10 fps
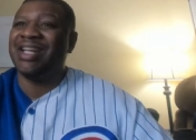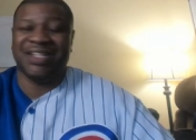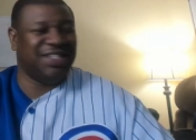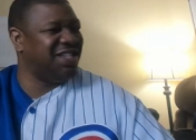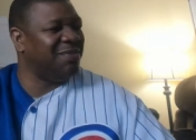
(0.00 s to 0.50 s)

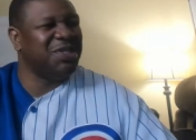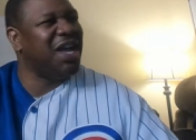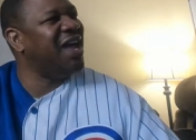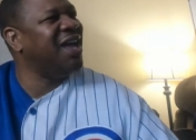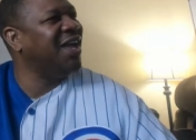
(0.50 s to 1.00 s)
That's double
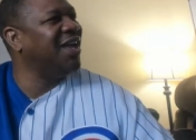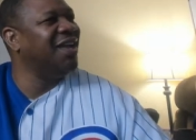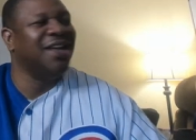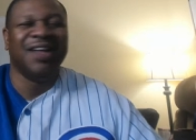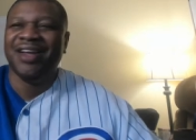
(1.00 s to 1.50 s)

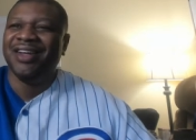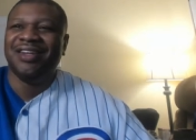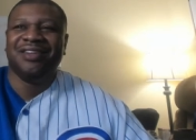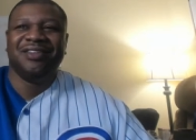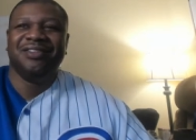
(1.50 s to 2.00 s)
J.
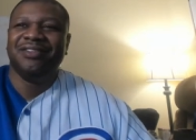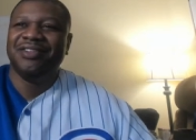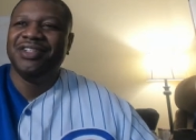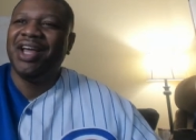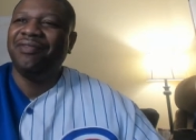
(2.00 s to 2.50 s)

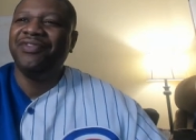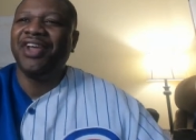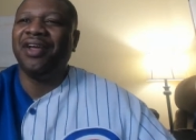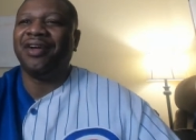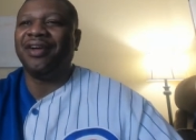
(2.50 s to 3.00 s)
Jeff
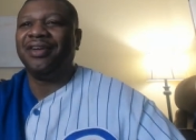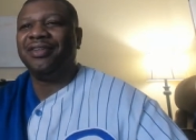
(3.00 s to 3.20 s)
Jarrett.